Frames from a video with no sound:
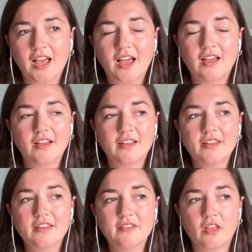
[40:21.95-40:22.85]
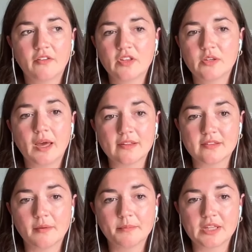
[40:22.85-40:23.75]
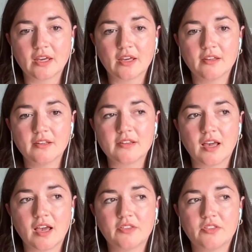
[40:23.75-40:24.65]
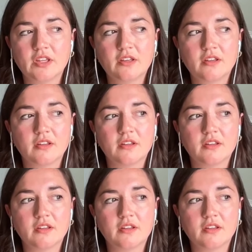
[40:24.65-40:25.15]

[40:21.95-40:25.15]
I love that you asked that because I think